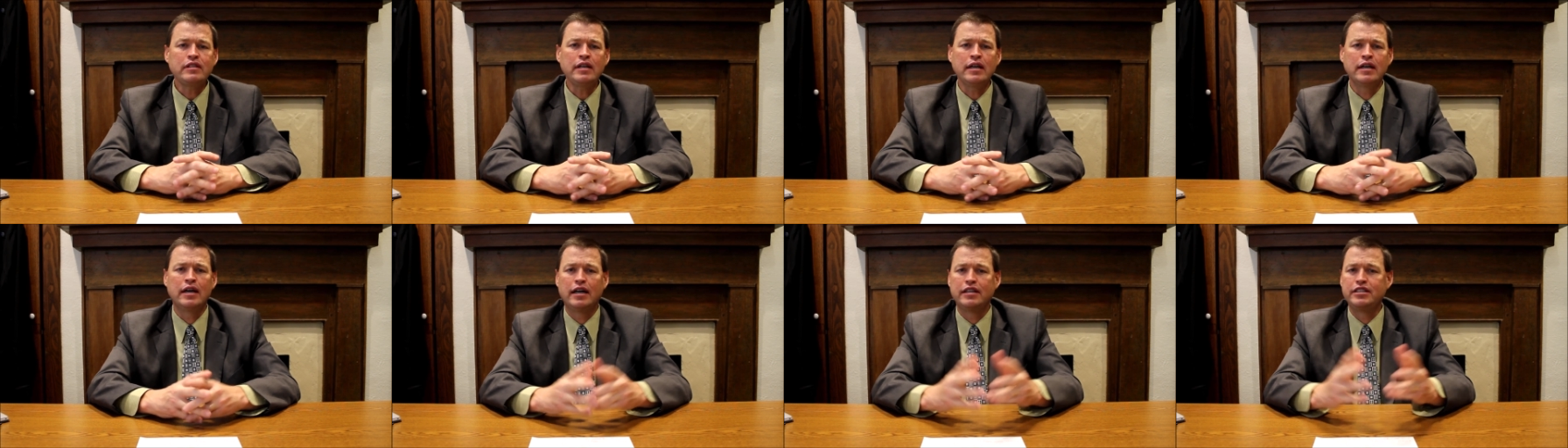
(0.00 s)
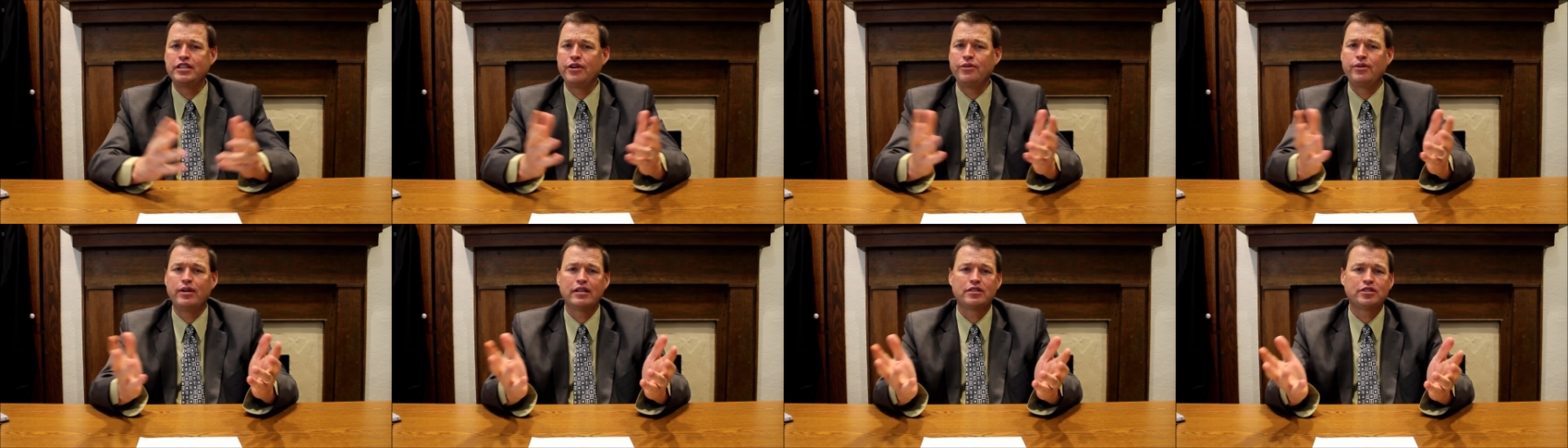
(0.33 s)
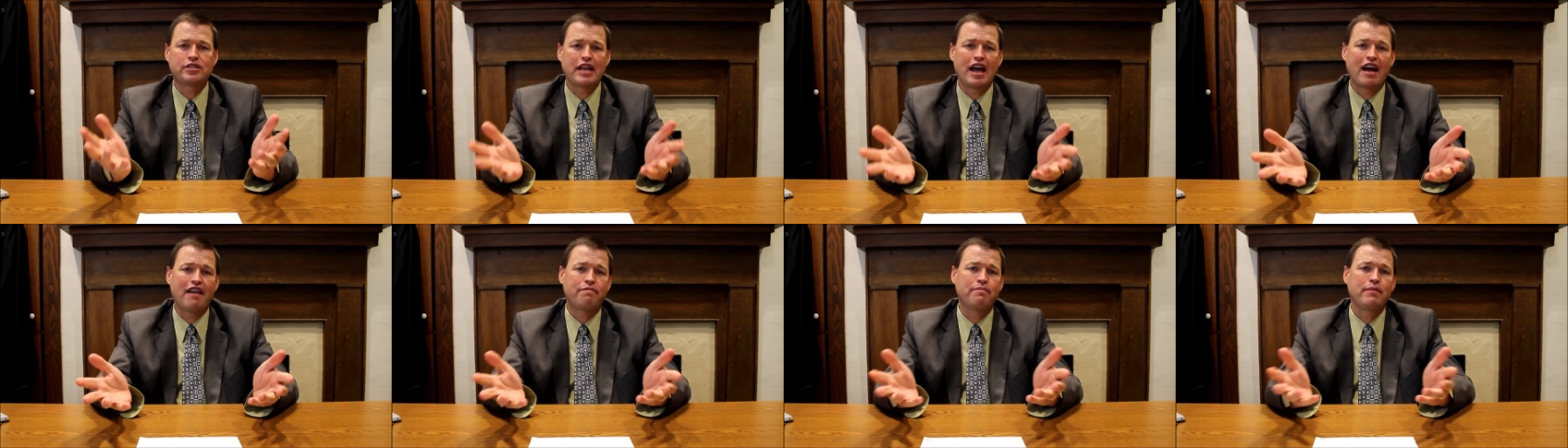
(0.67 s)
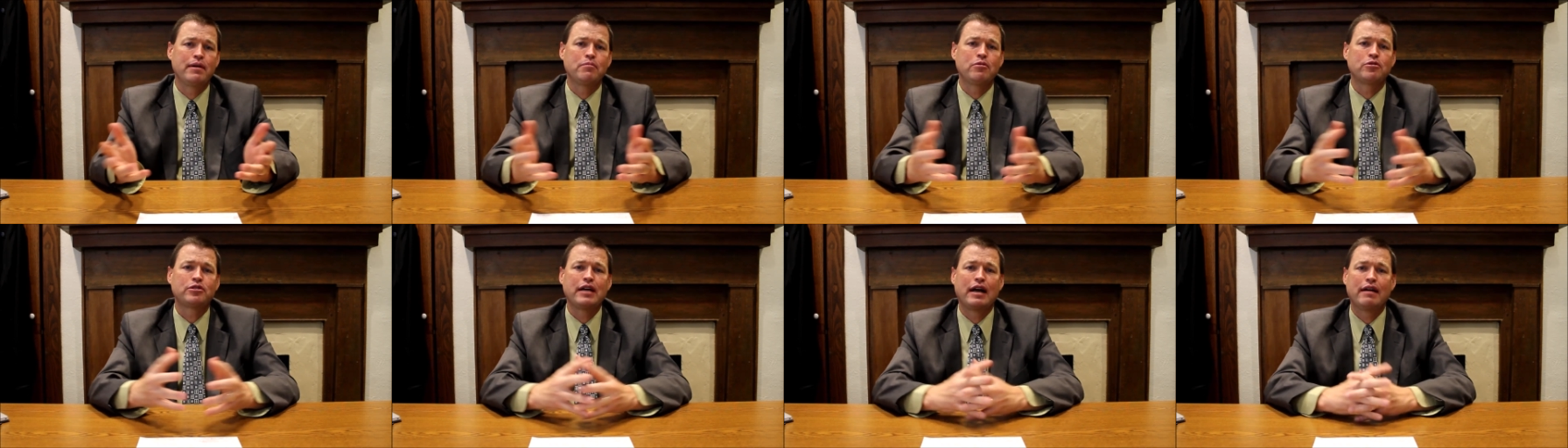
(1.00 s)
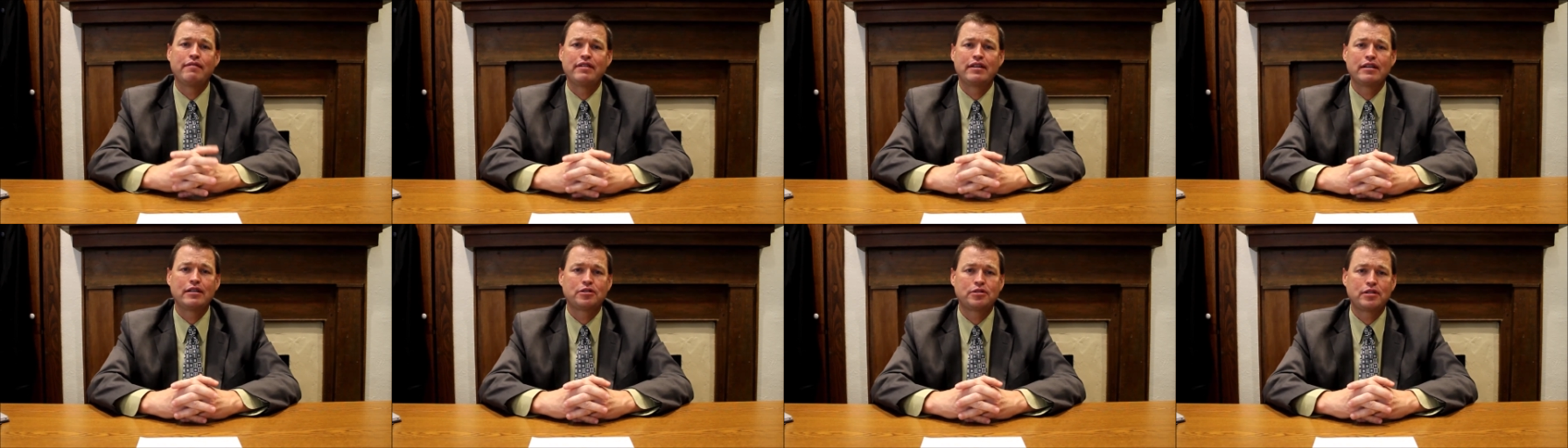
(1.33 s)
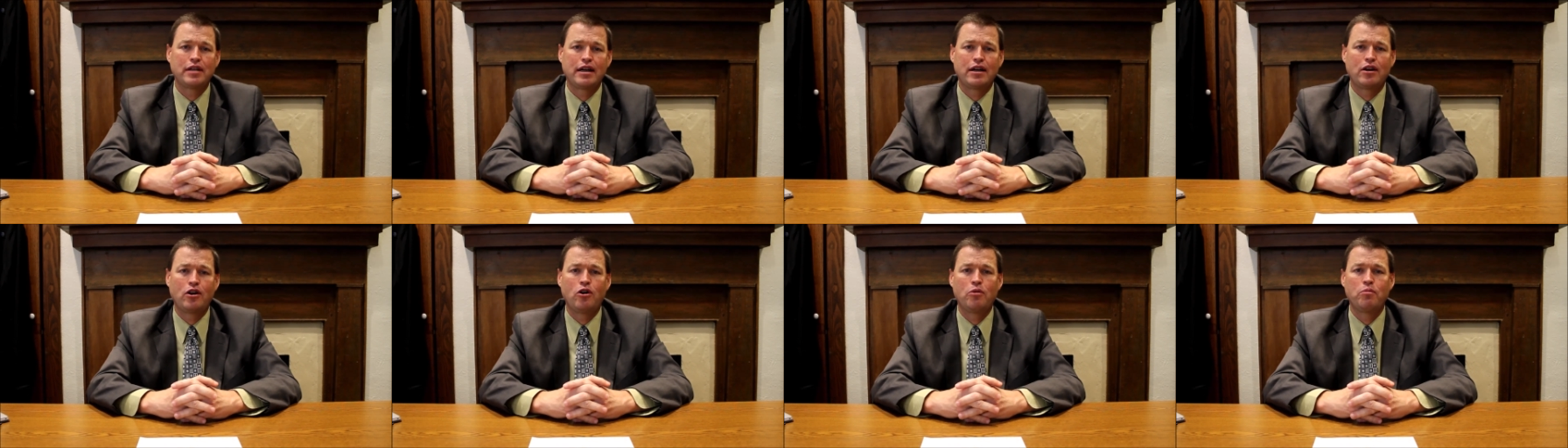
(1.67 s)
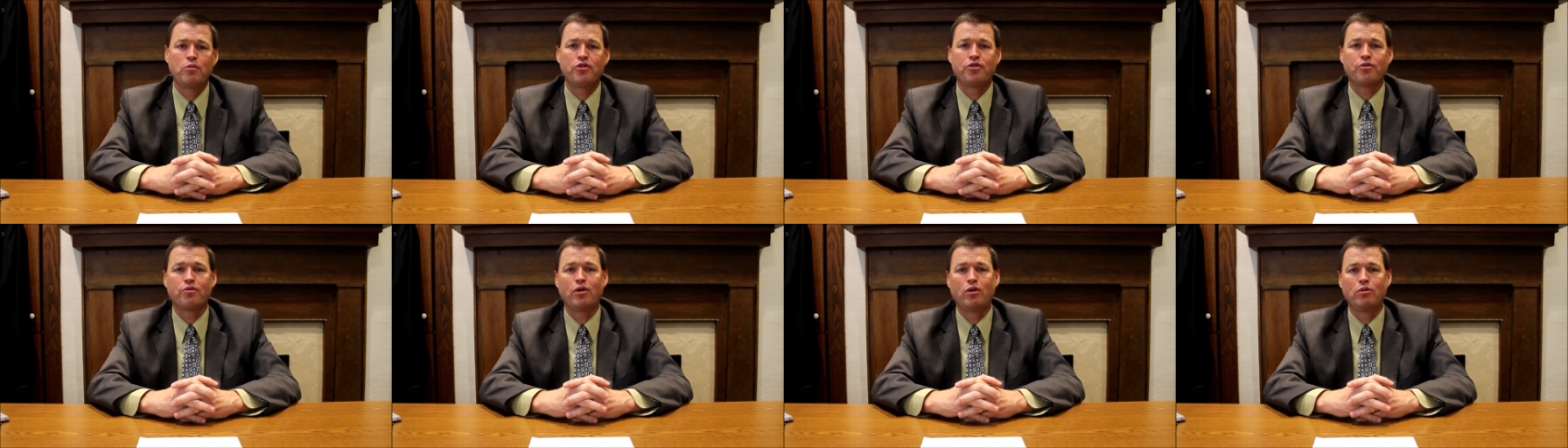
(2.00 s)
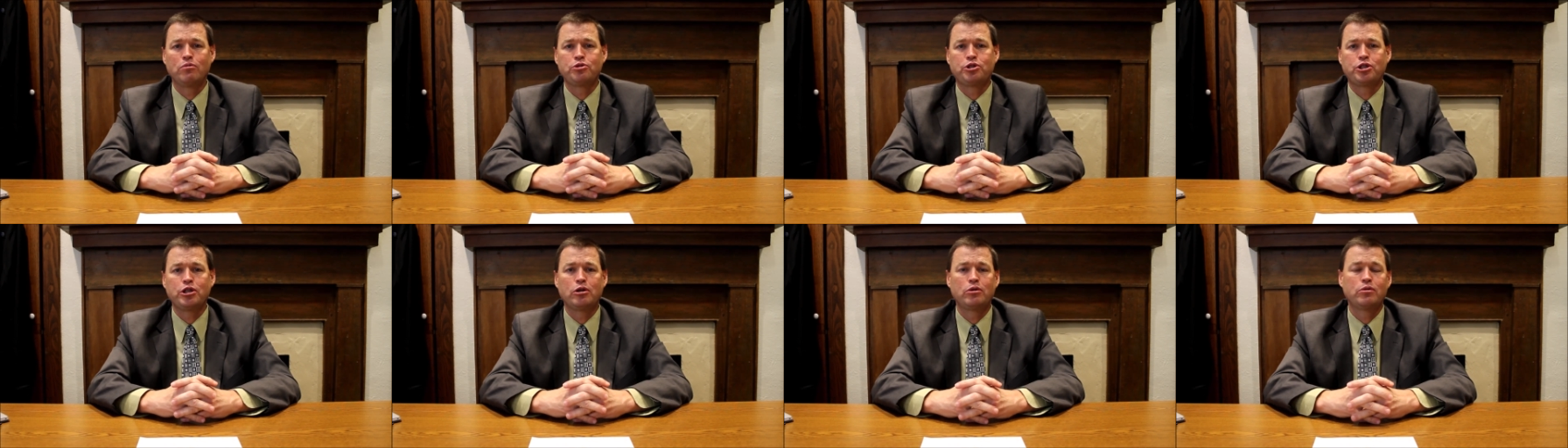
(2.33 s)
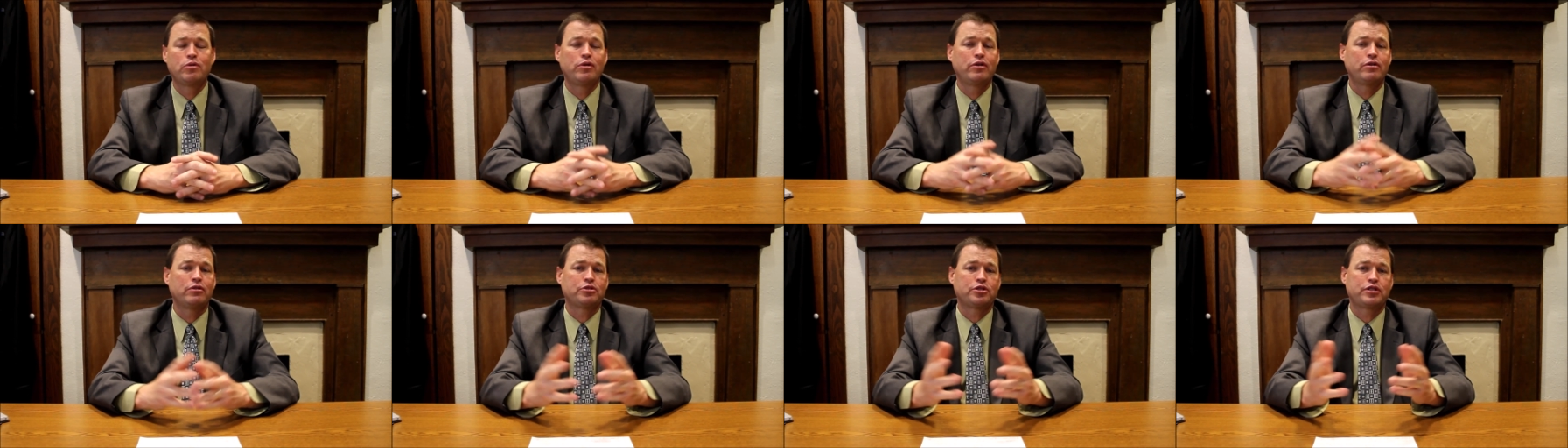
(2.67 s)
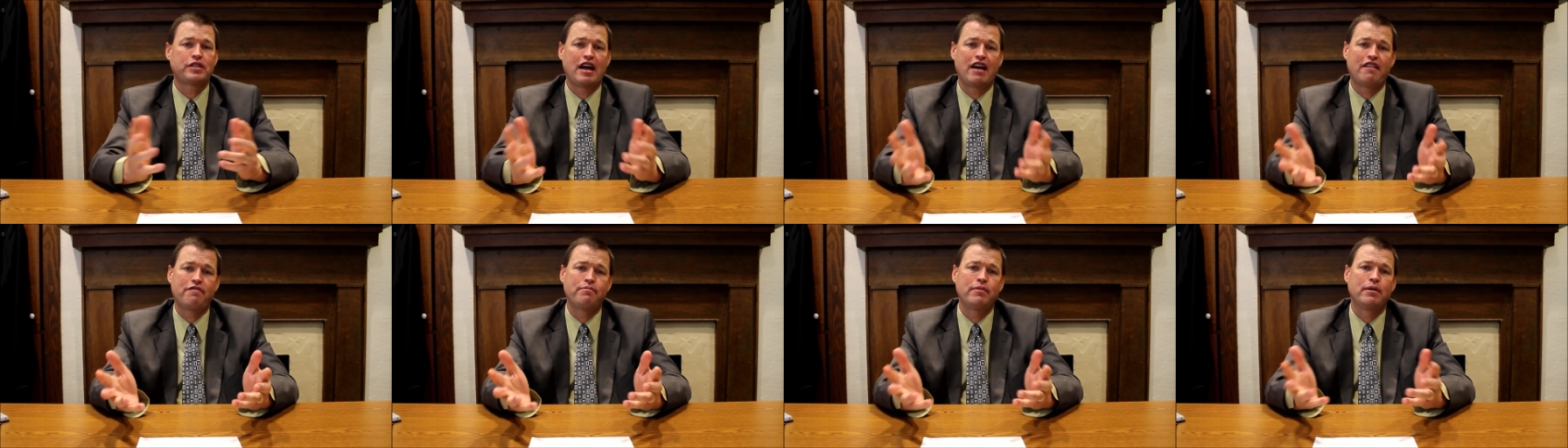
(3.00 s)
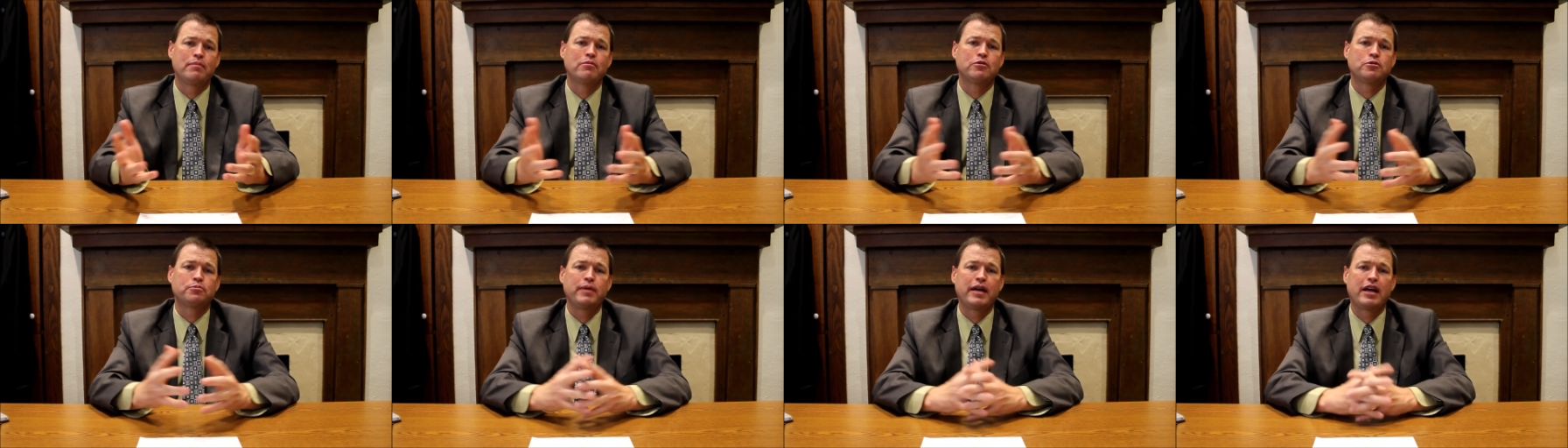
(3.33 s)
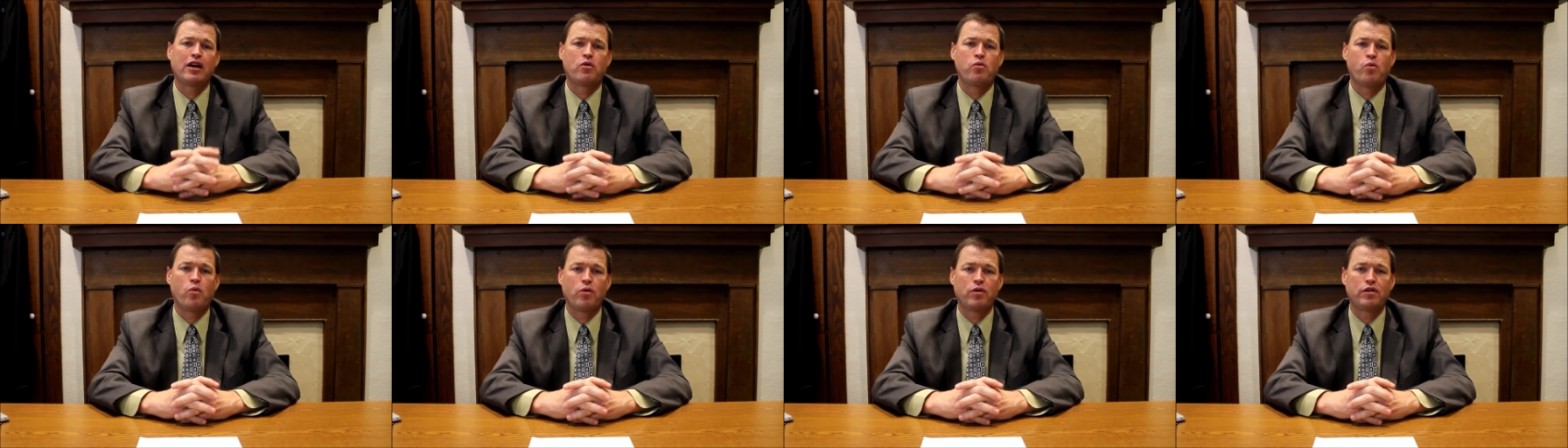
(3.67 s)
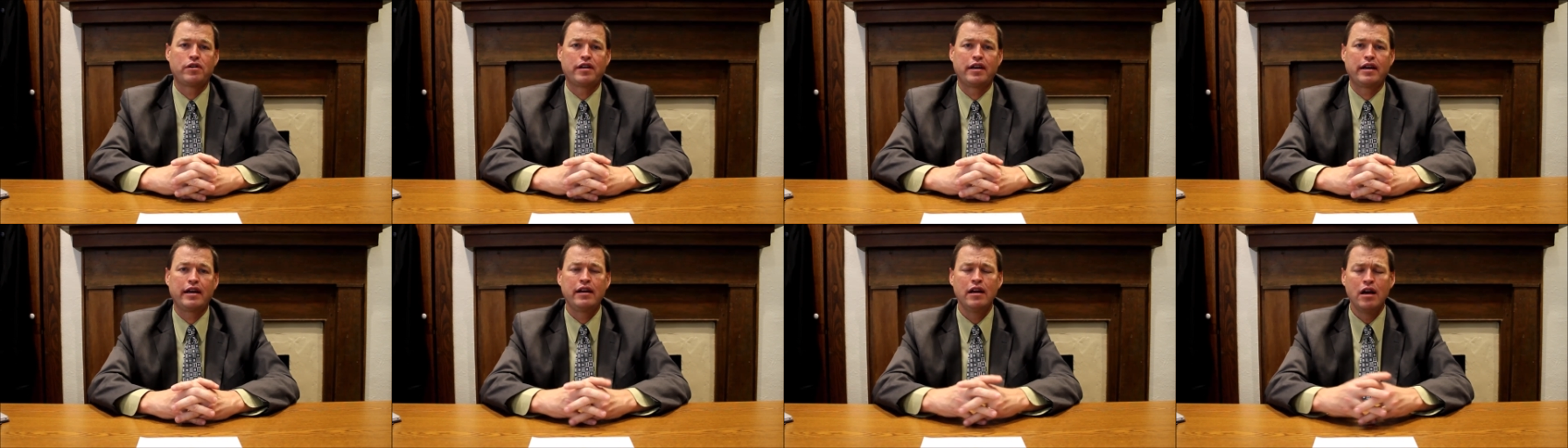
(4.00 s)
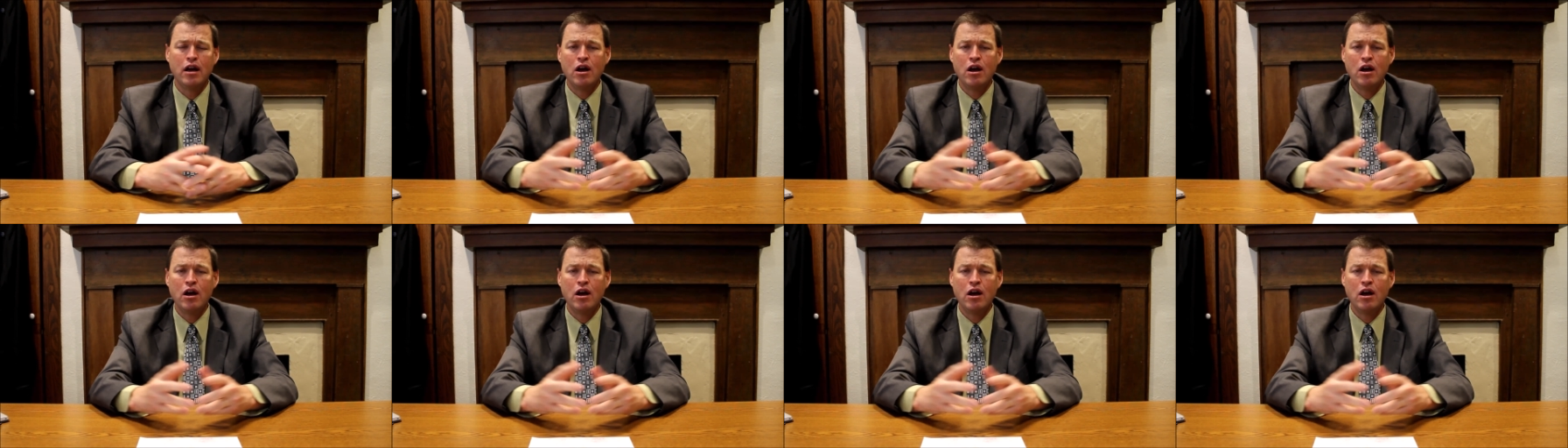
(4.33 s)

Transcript: Uh, due to staff members having to stay at home with their own children or staff members being quarantined